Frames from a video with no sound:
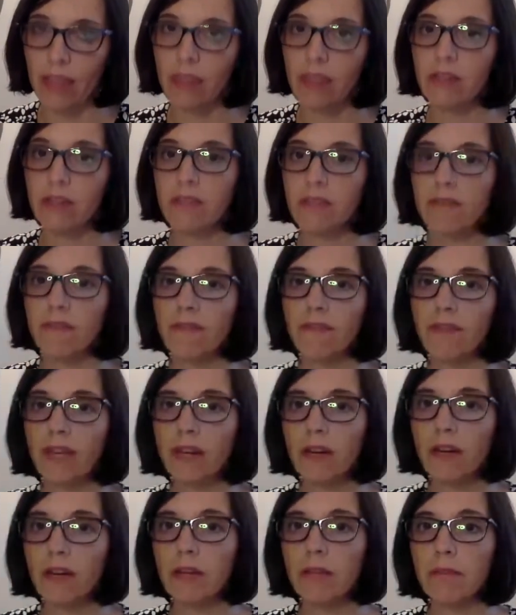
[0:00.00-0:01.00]
There's a
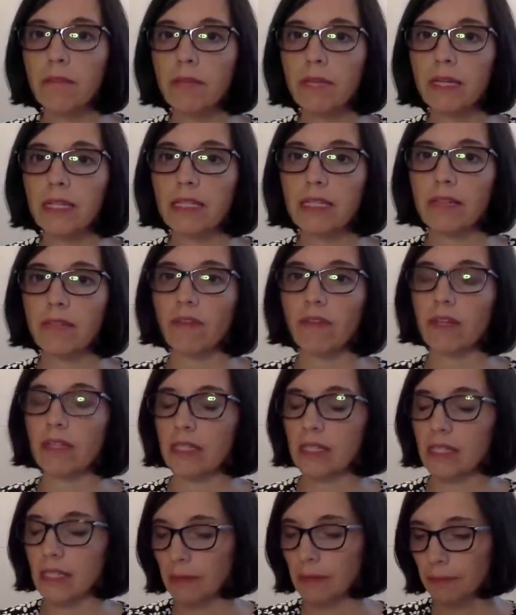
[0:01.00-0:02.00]
very big difference